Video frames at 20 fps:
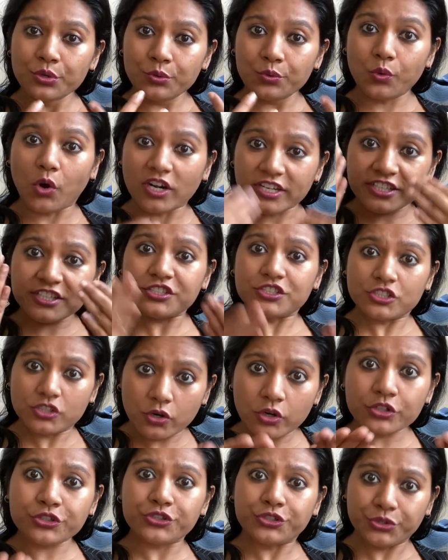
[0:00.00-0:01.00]
what is
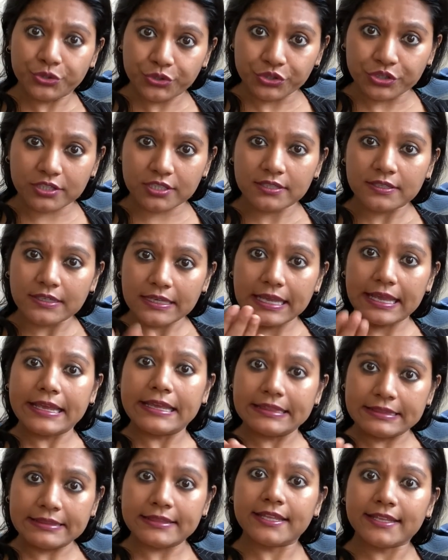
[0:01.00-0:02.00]
your truth
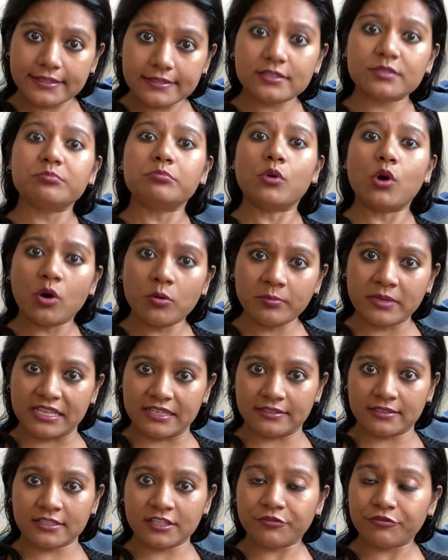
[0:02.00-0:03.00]
in this moment.